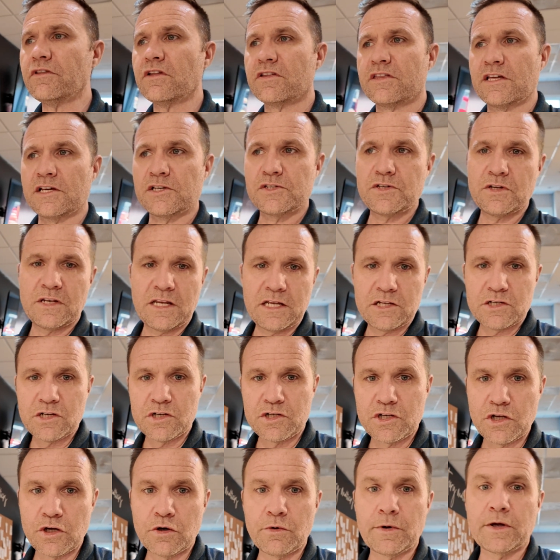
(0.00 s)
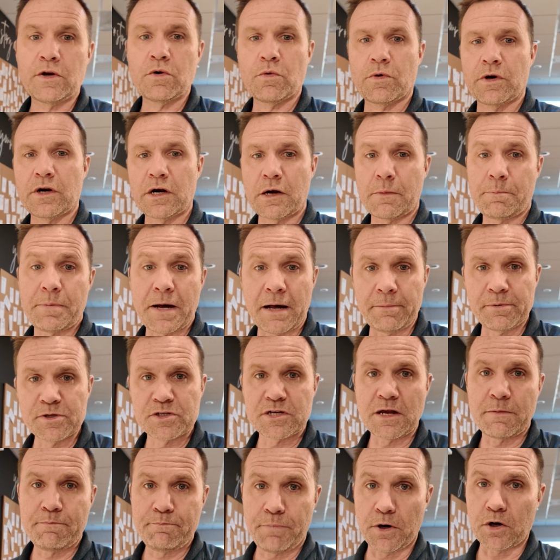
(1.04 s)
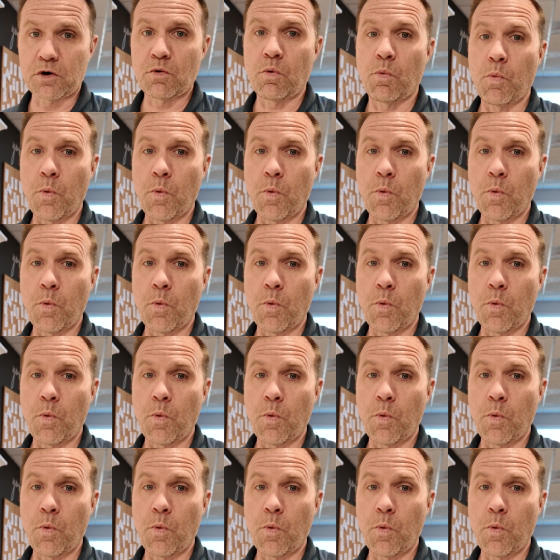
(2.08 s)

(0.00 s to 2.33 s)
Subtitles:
the things you need to do in order to publish a book